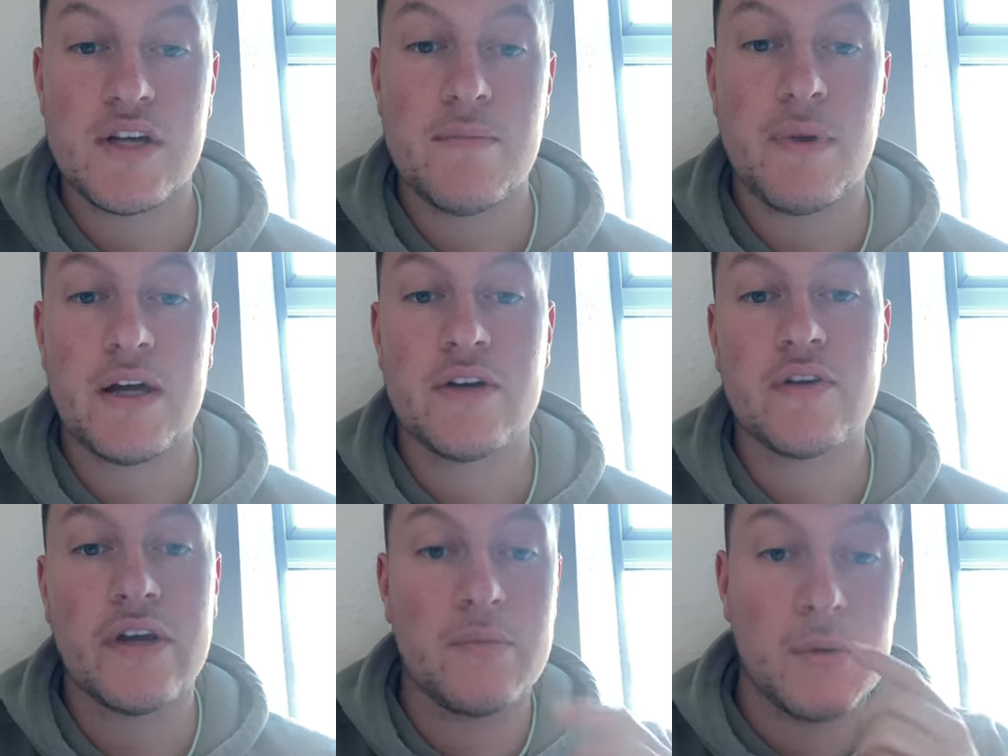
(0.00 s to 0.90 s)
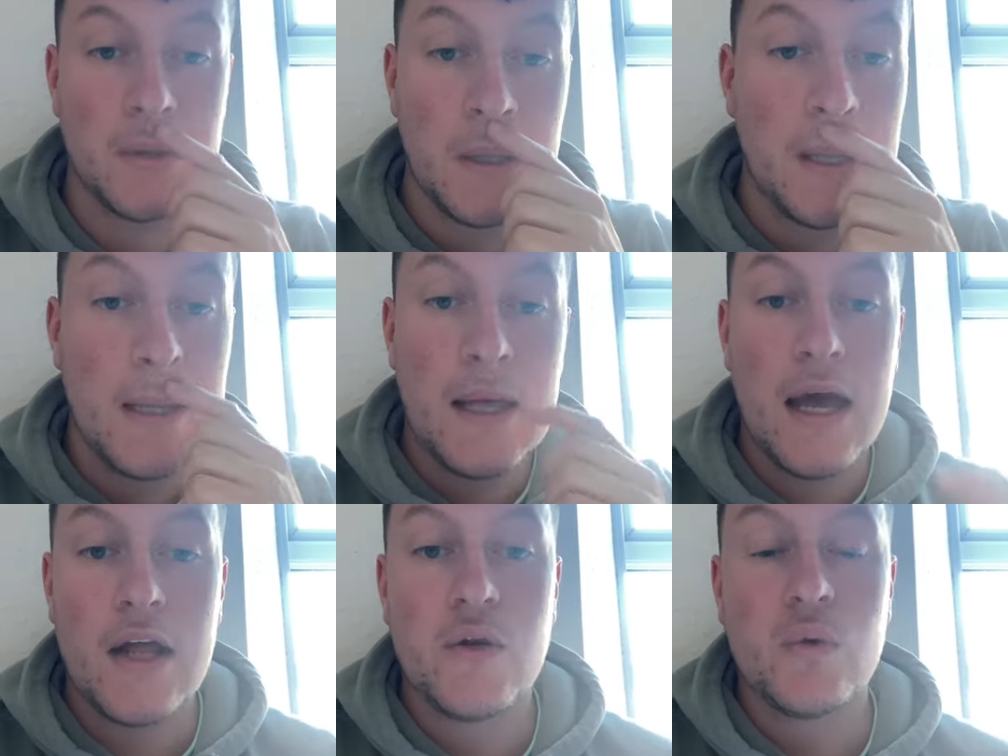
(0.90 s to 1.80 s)
biodegradable
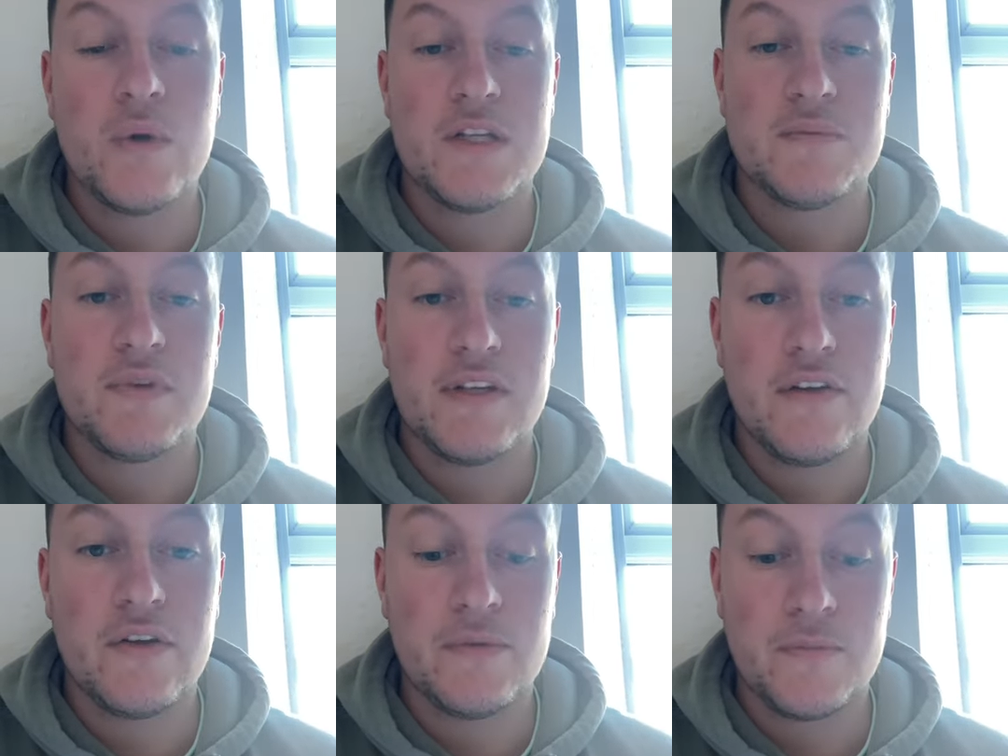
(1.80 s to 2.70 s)
and no waste material.